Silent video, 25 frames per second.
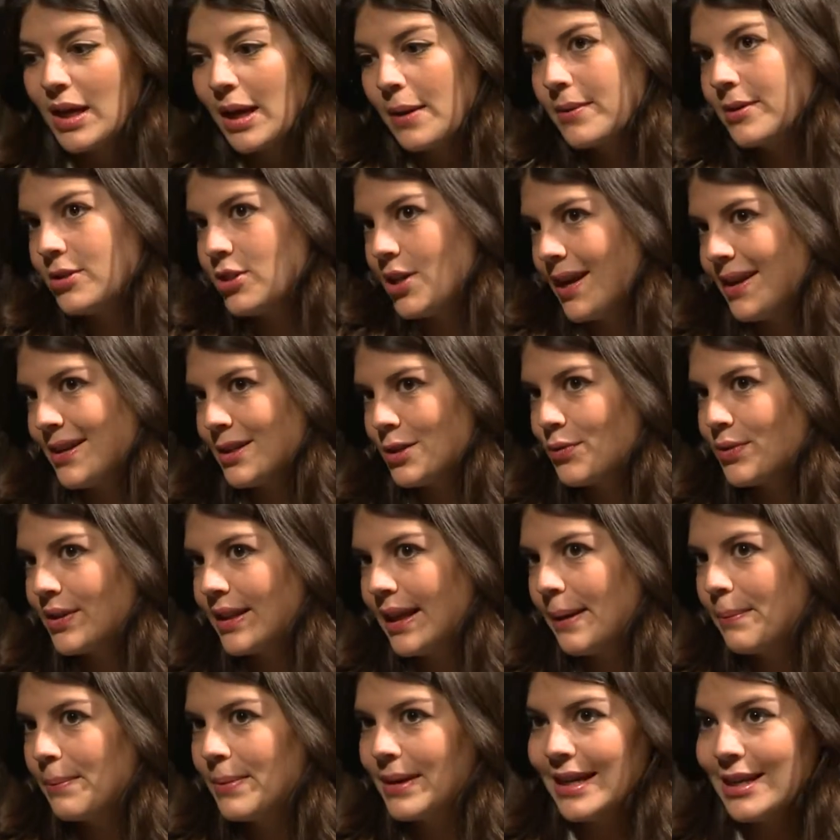it would change for
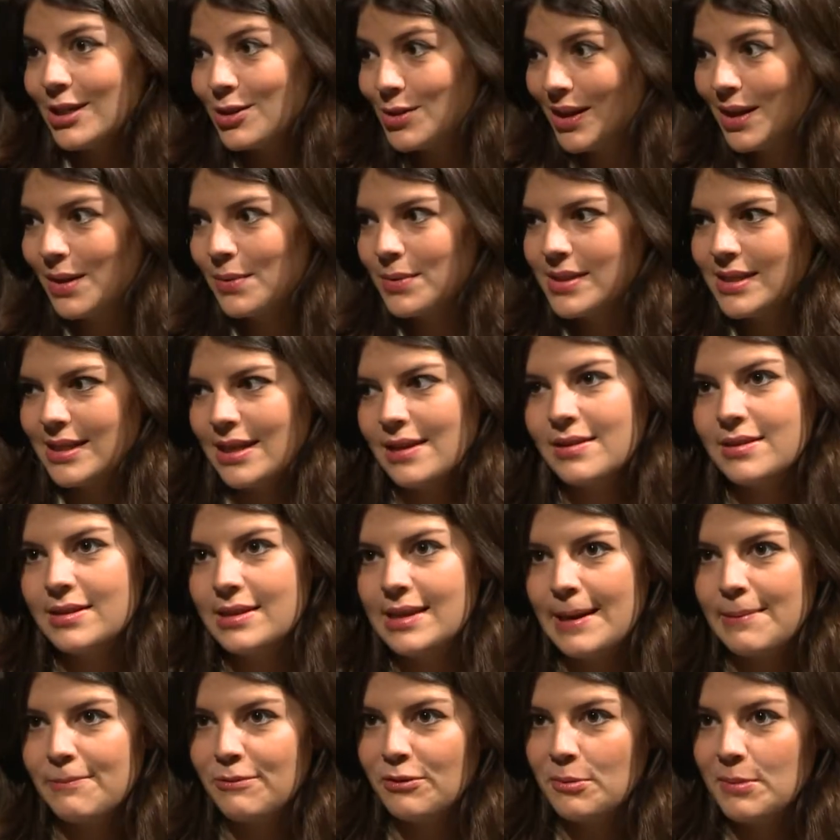them, but each week it would stay the
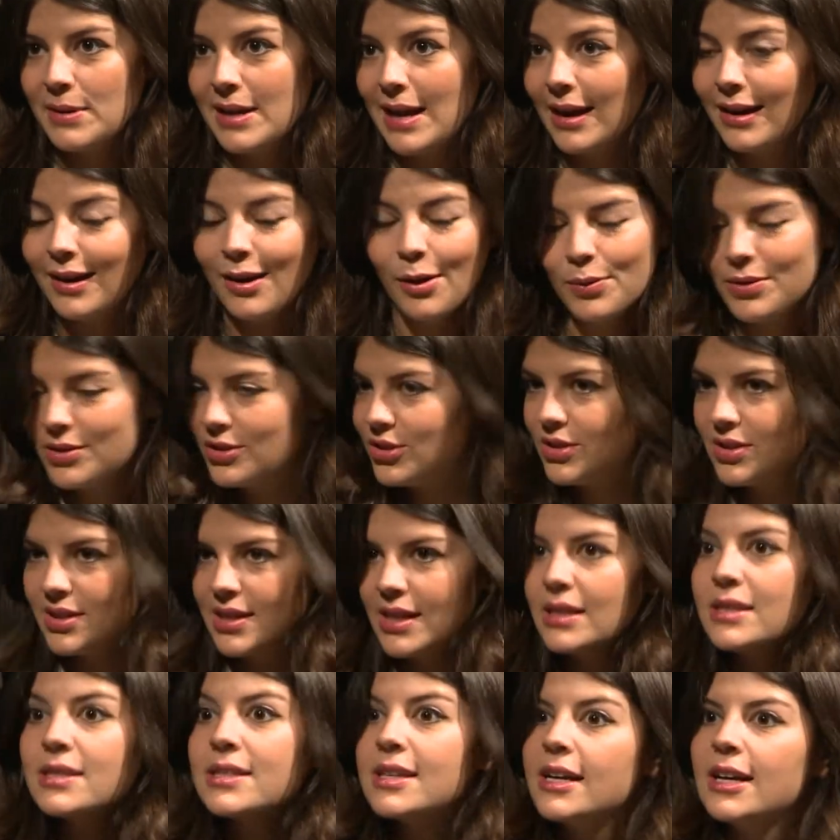same for me. I'd always just
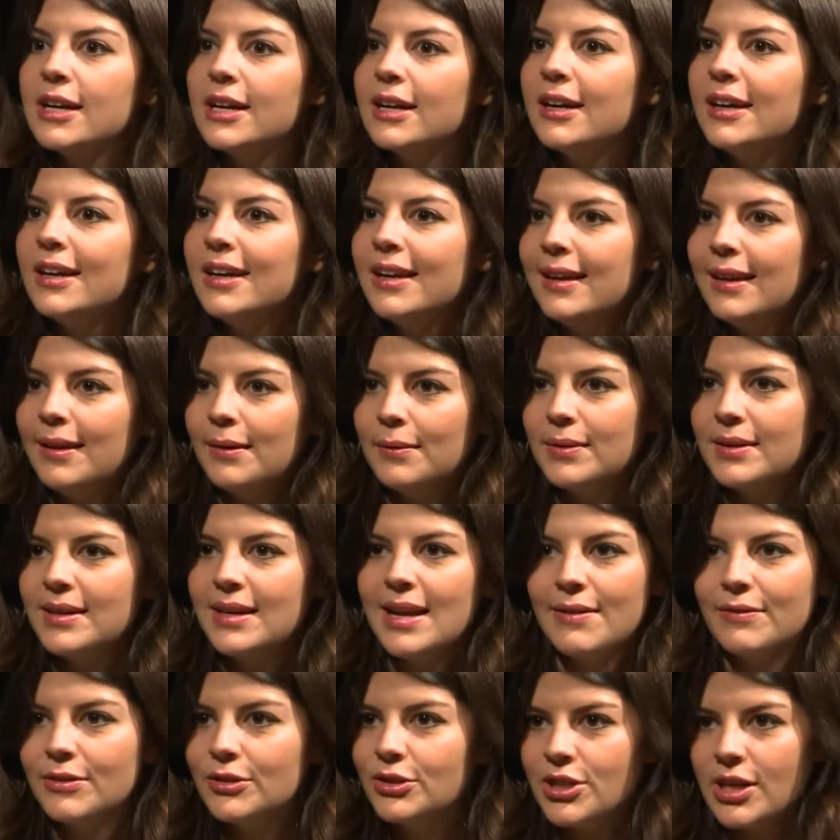say singer. It would
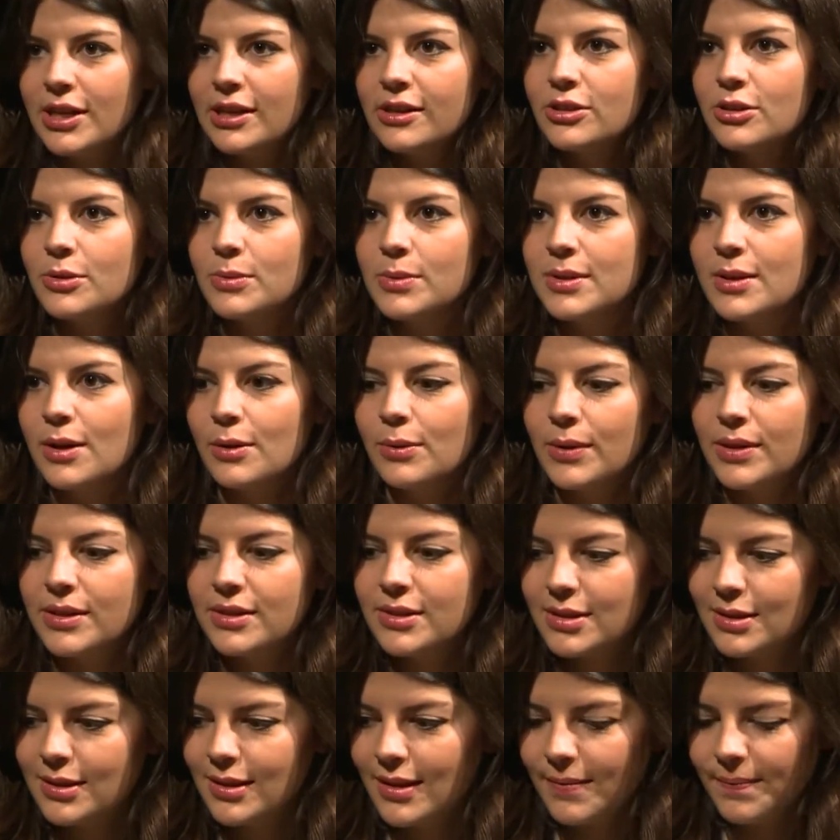never change. It was
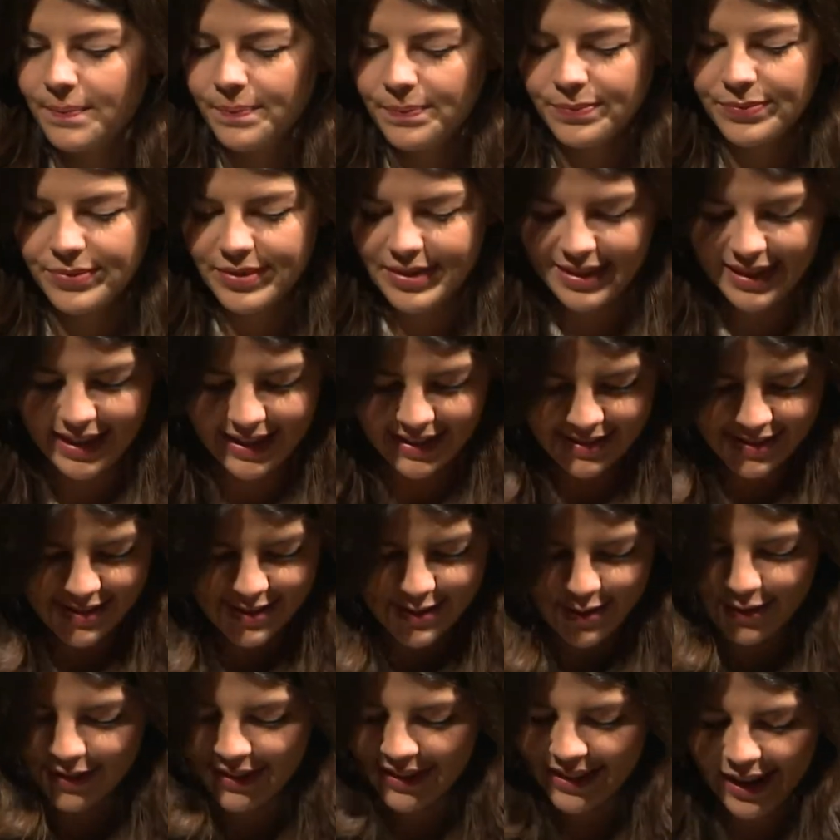always like
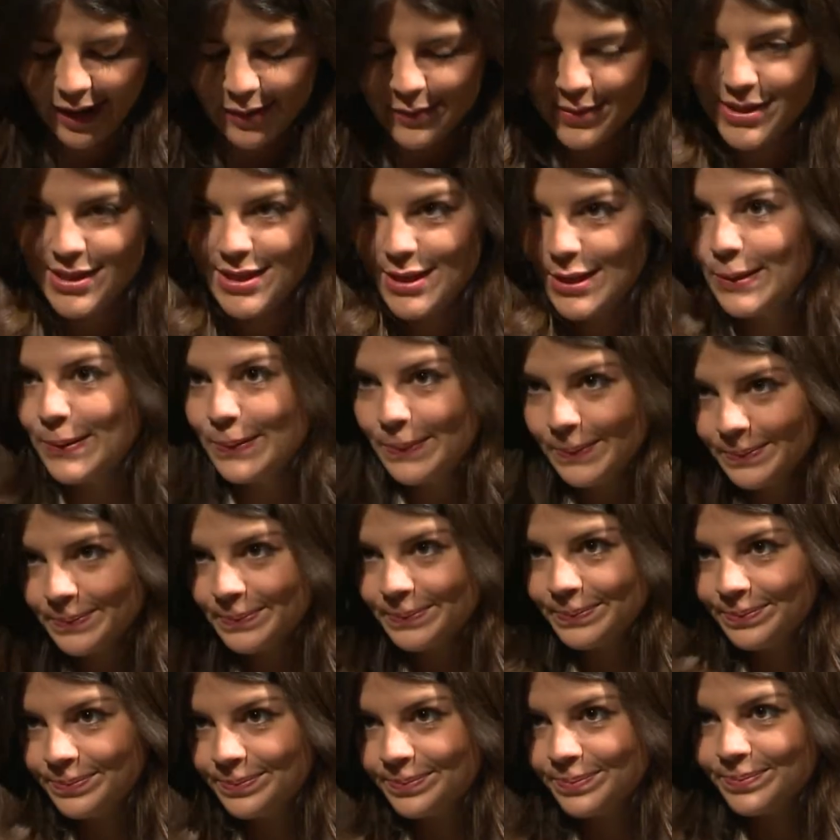solid. I always knew. You
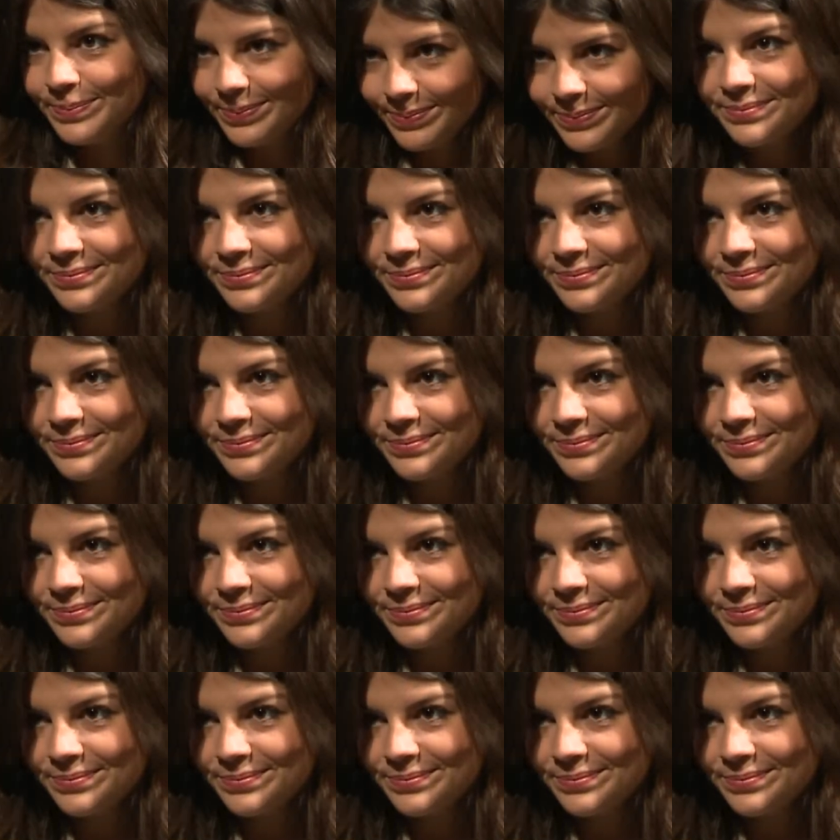knew it.